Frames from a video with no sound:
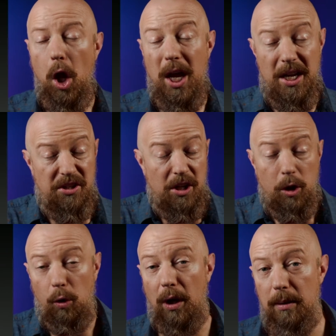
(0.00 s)
It's
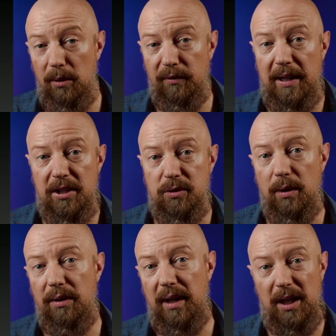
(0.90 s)
incredible for that
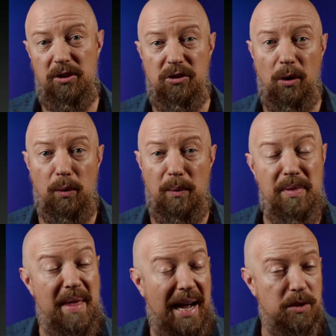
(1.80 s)
sort of thing. So
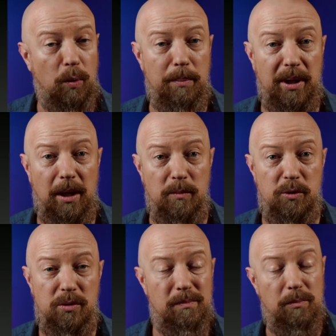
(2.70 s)
that's where it
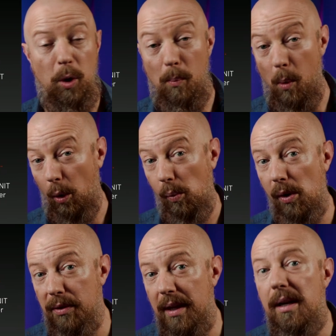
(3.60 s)
becomes, more
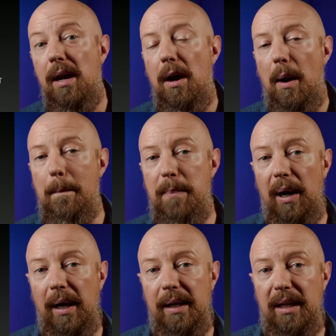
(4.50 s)
worth it.
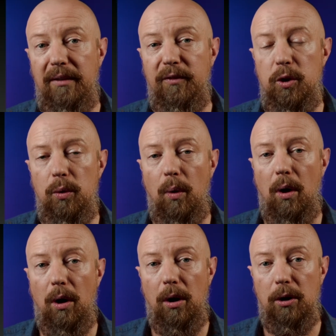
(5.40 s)
But if you
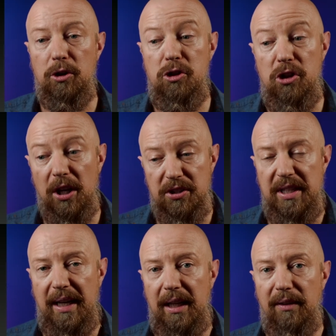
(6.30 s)
are just
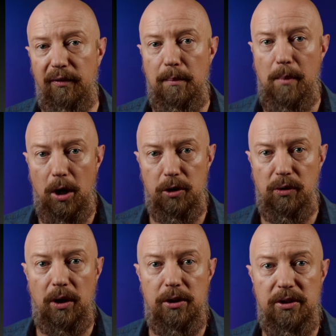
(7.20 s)
getting it for
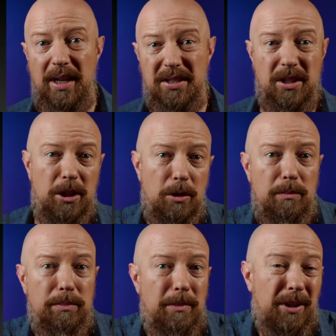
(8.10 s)
monitoring on your desk, then
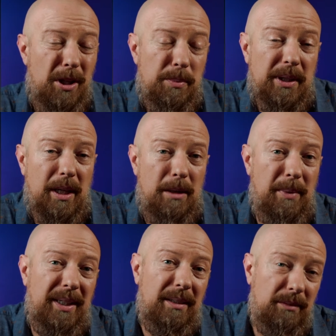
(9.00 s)
you're going to put that kind of
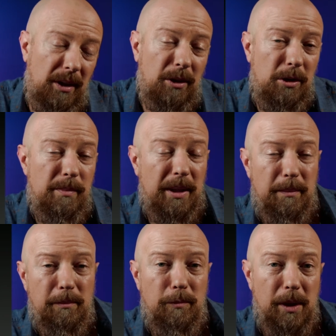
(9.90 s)
money in, you might
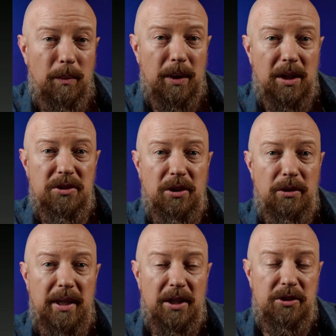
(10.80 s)
really want to consider
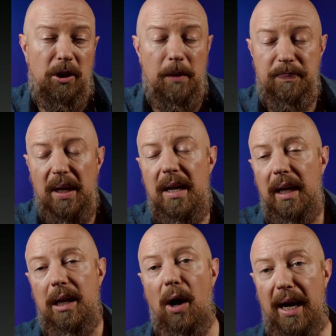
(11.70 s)
the XDR.
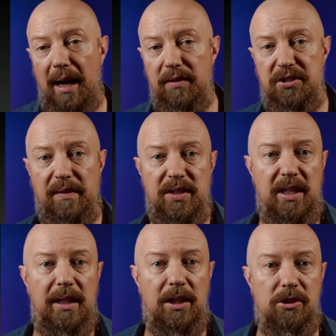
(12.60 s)
Now, I have a
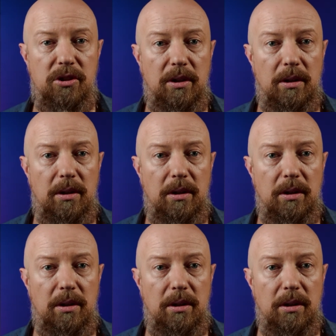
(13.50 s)
17-inch